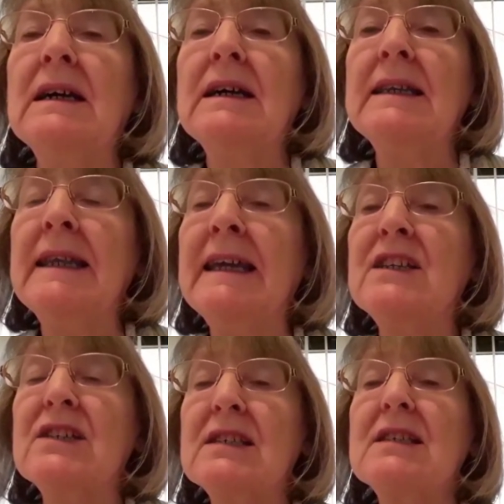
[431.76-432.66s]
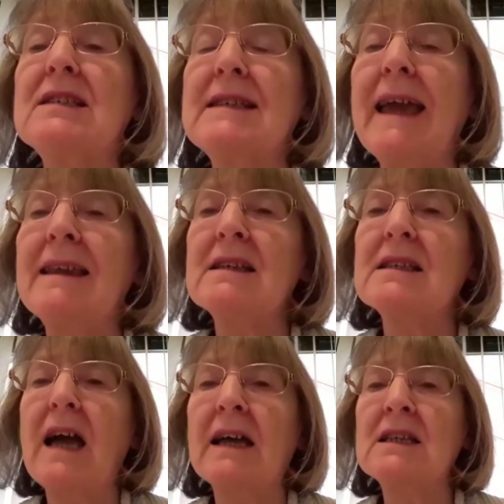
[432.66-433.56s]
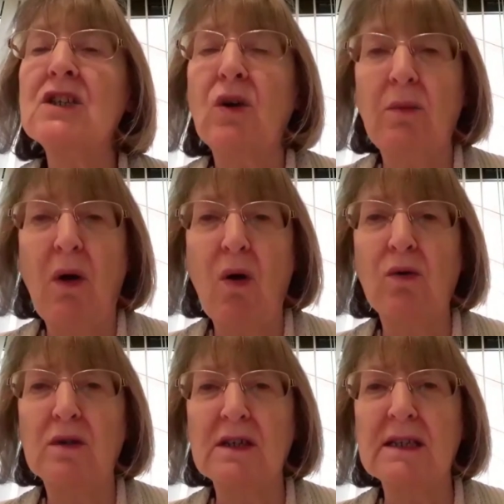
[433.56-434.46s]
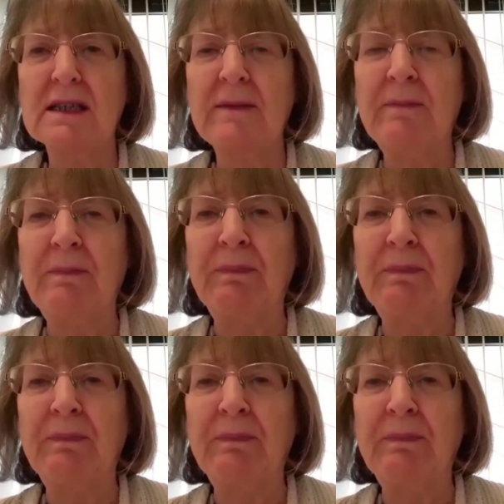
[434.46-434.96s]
need to sustain us and to uphold us.